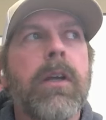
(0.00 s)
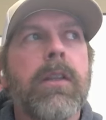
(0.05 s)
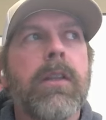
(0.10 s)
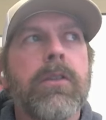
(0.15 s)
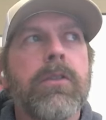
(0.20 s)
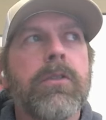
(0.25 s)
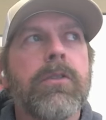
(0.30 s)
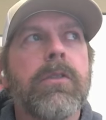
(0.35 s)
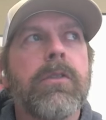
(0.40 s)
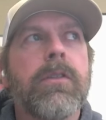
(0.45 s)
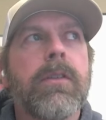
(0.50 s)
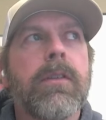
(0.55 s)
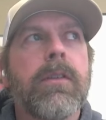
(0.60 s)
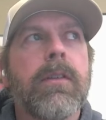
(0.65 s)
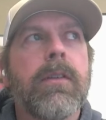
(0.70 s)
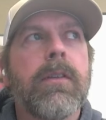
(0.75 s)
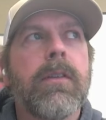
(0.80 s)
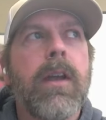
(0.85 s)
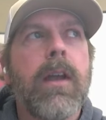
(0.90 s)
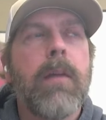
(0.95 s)
like there's
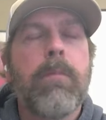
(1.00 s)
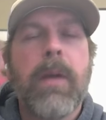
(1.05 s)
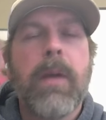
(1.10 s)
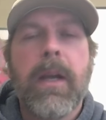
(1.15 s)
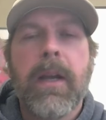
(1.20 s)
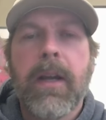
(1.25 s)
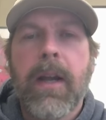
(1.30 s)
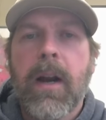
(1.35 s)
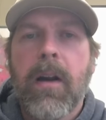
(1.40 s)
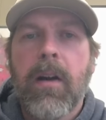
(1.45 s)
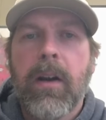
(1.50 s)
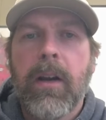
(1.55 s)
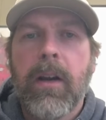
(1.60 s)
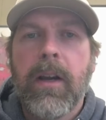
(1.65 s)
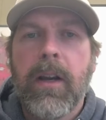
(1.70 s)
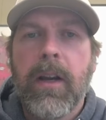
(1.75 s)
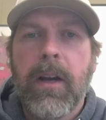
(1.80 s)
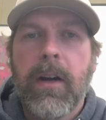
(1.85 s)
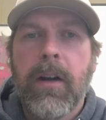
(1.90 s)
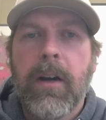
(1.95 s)
a big
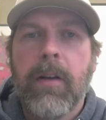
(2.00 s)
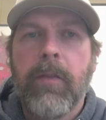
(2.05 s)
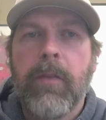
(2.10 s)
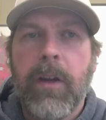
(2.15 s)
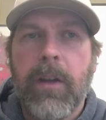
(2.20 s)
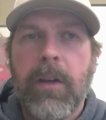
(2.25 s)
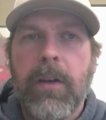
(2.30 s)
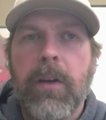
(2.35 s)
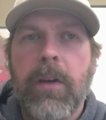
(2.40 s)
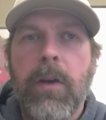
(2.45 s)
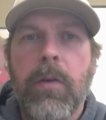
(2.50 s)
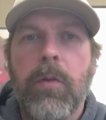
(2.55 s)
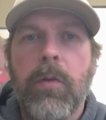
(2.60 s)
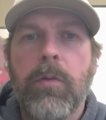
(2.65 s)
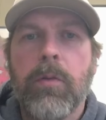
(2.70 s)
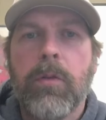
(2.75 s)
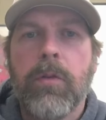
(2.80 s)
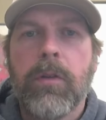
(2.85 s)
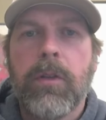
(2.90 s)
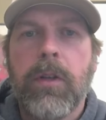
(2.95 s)
area here of
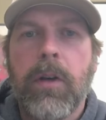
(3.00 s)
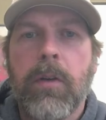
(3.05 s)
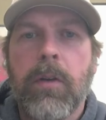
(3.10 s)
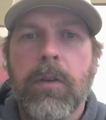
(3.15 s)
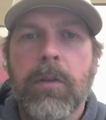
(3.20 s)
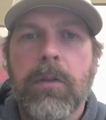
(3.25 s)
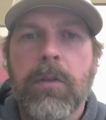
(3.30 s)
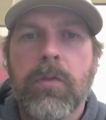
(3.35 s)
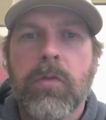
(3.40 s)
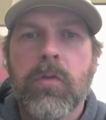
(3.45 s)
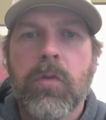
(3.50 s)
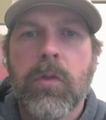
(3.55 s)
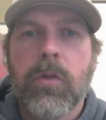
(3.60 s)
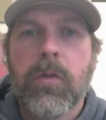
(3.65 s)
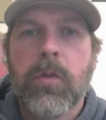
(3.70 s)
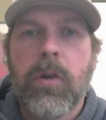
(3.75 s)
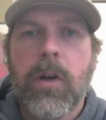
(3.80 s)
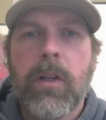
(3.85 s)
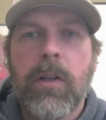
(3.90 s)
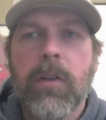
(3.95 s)
unknowns. This is
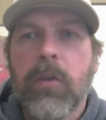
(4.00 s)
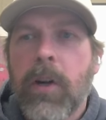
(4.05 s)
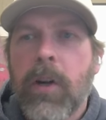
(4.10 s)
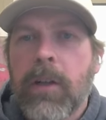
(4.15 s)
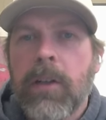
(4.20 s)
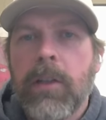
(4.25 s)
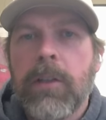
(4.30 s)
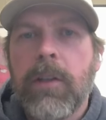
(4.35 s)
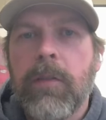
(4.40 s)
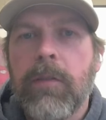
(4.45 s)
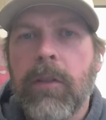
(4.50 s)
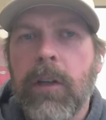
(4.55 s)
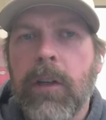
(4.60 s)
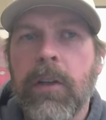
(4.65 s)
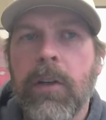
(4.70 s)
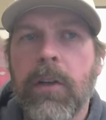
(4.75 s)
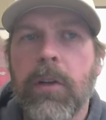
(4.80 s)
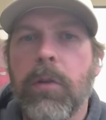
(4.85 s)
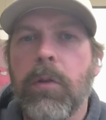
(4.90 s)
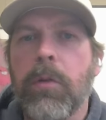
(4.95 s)
relatively
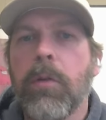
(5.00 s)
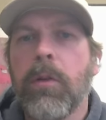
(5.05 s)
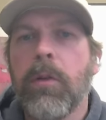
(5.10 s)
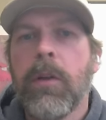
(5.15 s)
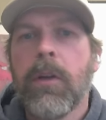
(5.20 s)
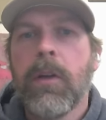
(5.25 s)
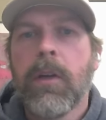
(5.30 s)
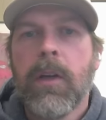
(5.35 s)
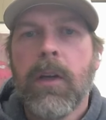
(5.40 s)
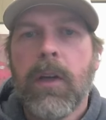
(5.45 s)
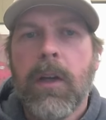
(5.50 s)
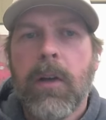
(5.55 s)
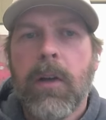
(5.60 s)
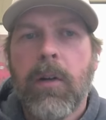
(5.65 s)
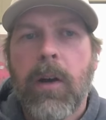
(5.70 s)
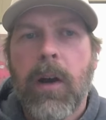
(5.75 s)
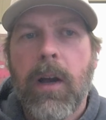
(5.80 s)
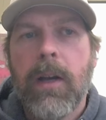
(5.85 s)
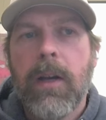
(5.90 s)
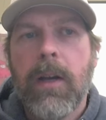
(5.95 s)
new,
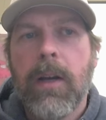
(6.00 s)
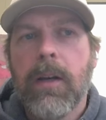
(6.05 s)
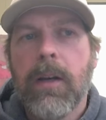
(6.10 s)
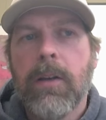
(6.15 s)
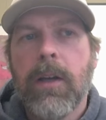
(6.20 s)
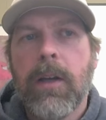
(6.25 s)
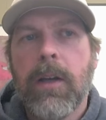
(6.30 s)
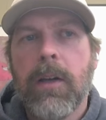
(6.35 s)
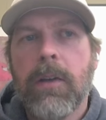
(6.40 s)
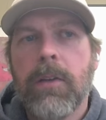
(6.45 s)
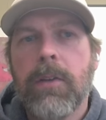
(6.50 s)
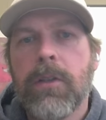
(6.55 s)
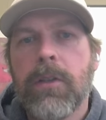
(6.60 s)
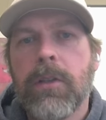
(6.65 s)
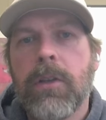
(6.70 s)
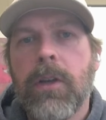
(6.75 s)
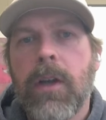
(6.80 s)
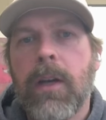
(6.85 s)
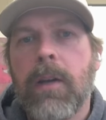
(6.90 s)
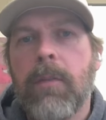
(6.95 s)
right? And it's
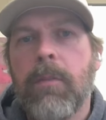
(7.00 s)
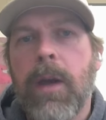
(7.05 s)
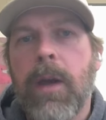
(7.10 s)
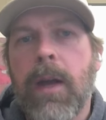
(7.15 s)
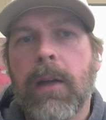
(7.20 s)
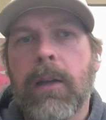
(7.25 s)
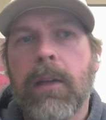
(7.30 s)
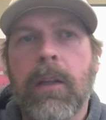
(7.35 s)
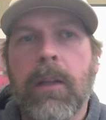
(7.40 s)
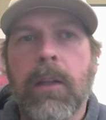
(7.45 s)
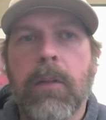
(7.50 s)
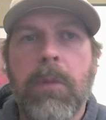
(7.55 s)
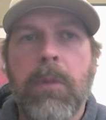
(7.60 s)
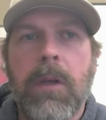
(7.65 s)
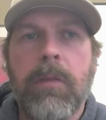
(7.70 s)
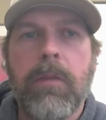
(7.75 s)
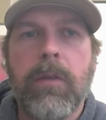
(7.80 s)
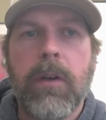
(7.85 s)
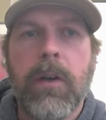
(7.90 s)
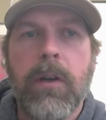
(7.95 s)
just not impacting the
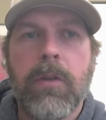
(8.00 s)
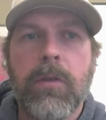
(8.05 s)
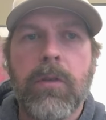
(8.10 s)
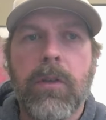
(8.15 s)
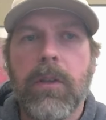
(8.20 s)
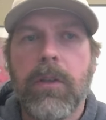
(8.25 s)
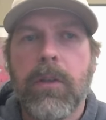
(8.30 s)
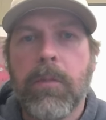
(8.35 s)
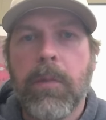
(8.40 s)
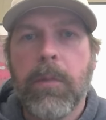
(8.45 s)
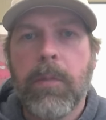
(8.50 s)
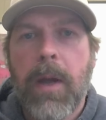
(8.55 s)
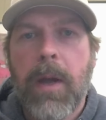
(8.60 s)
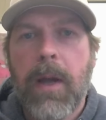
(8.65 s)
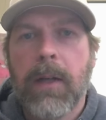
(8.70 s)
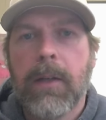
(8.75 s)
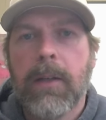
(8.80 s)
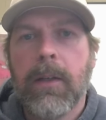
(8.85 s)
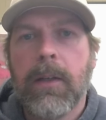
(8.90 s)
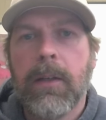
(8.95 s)
beef industry; it's
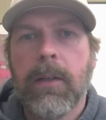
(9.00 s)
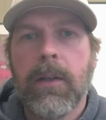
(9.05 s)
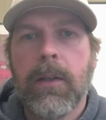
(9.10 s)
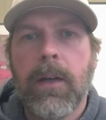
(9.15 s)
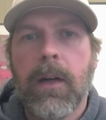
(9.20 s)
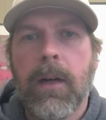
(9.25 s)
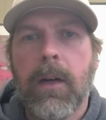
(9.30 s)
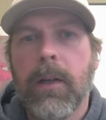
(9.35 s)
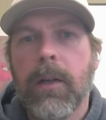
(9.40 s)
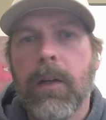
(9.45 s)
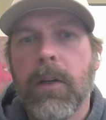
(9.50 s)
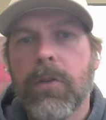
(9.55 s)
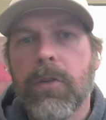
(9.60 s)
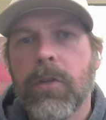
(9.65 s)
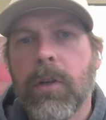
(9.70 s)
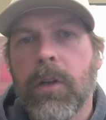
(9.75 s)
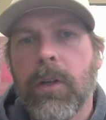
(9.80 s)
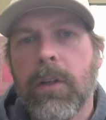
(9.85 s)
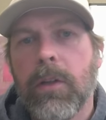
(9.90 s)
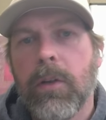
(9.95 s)
impacting the dairy
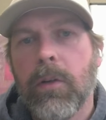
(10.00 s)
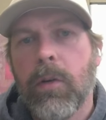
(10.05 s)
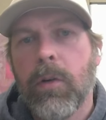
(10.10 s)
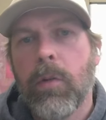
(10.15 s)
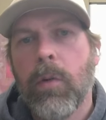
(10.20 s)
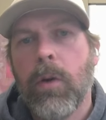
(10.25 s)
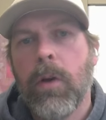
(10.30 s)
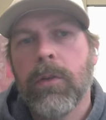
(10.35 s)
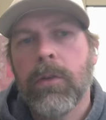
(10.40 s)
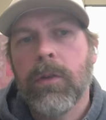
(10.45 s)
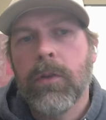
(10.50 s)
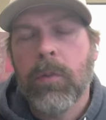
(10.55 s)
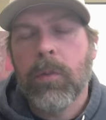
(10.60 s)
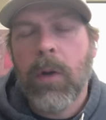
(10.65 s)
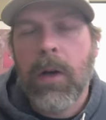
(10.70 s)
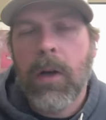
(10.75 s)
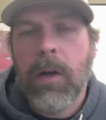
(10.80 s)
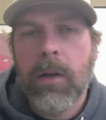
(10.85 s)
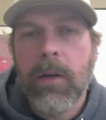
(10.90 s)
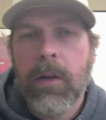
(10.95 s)
industry in the Northwest as
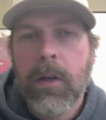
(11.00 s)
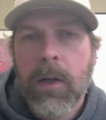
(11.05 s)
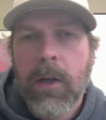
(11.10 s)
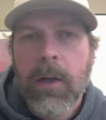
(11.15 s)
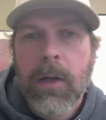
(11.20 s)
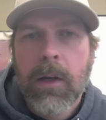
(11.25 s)
well.